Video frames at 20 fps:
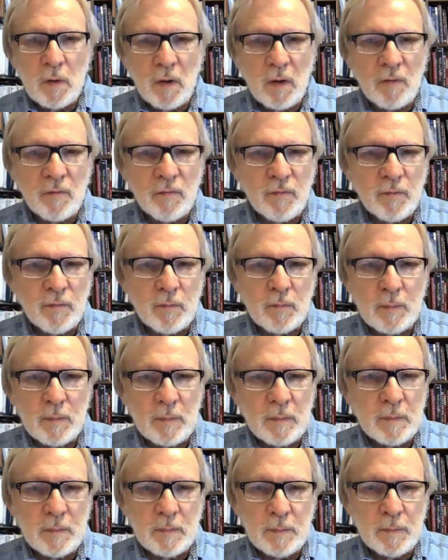of
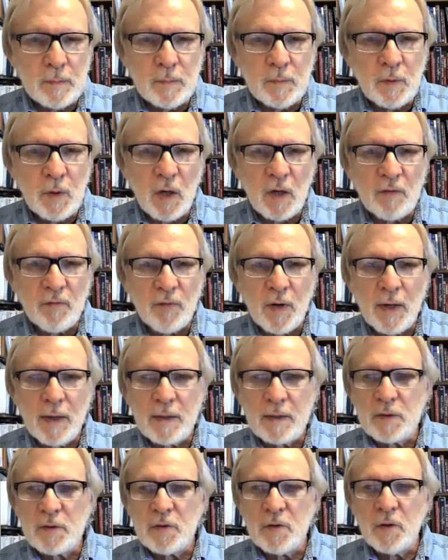
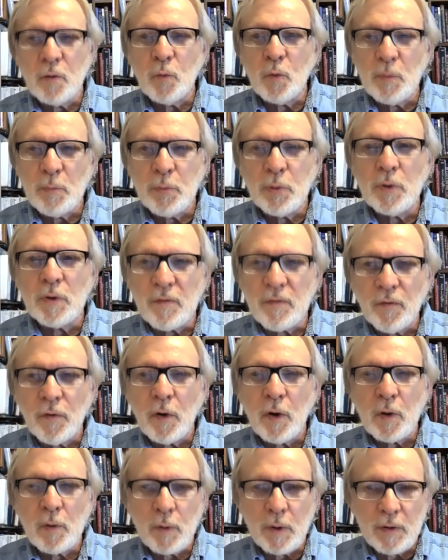nonviolence that we put
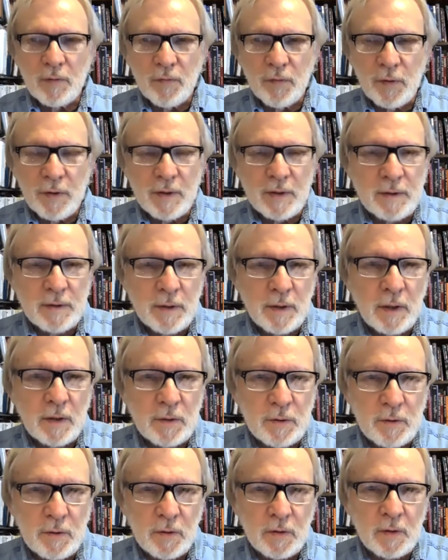forward for
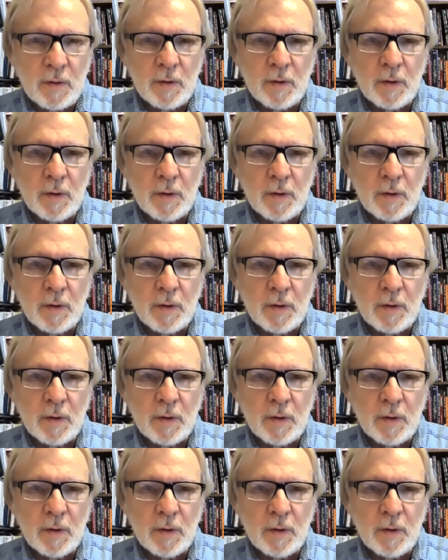discussion